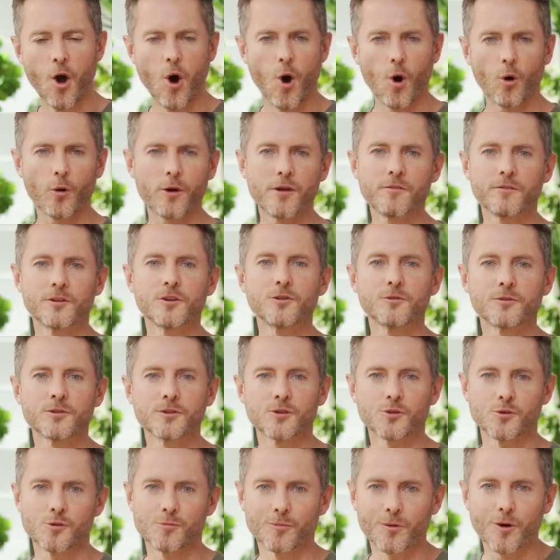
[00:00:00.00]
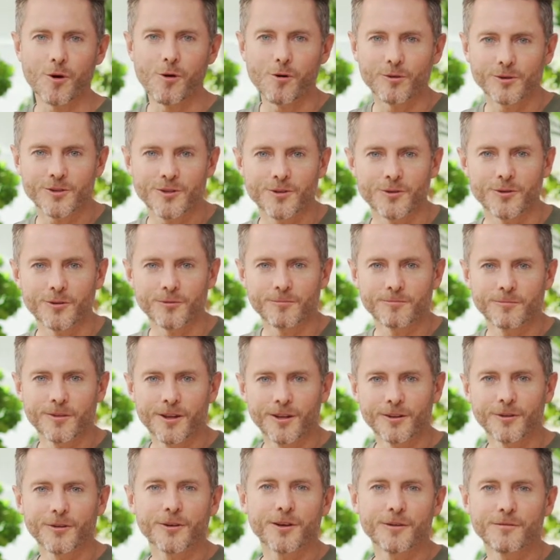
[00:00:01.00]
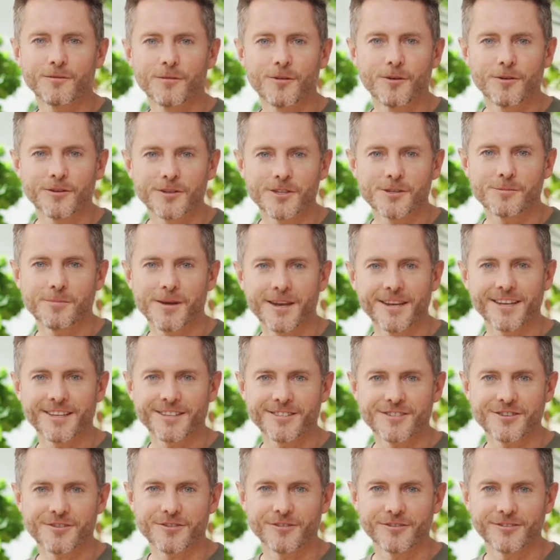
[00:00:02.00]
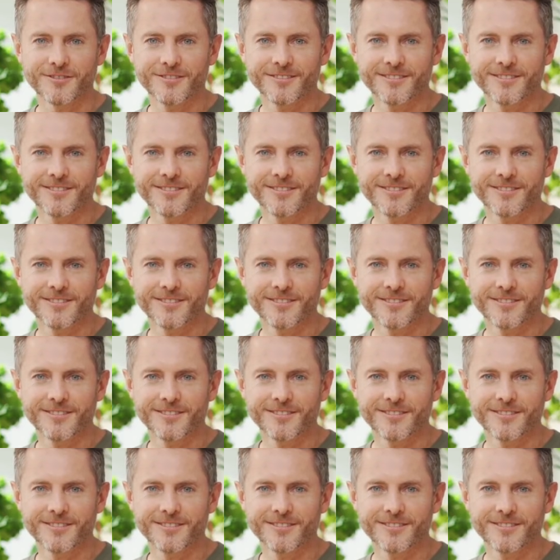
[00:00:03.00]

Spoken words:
or even do a Zoom call too. Looking forward to speaking soon.